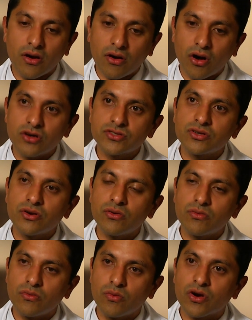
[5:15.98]

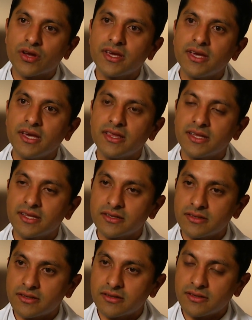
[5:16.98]
Also, working in
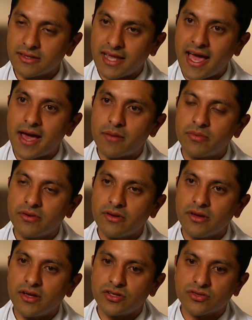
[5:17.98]
the lab
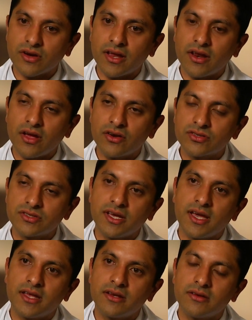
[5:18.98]
and trying to
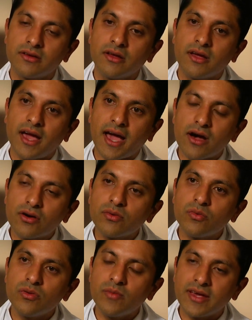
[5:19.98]
understand how
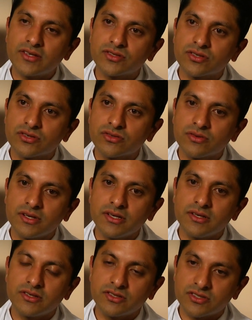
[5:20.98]
can we make
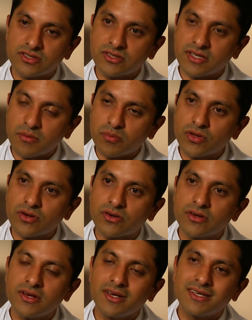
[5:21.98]
surgery
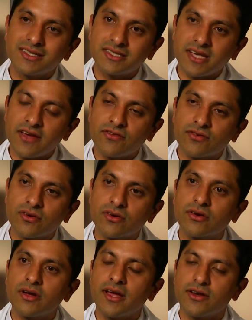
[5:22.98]
simpler,
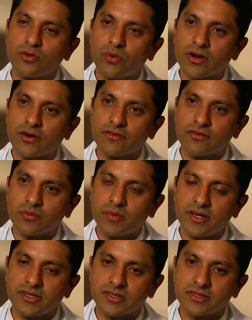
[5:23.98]
safer, and quicker for
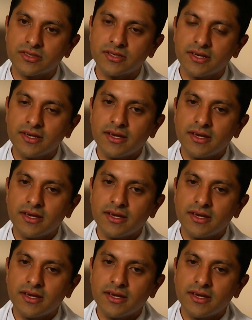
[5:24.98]
patients.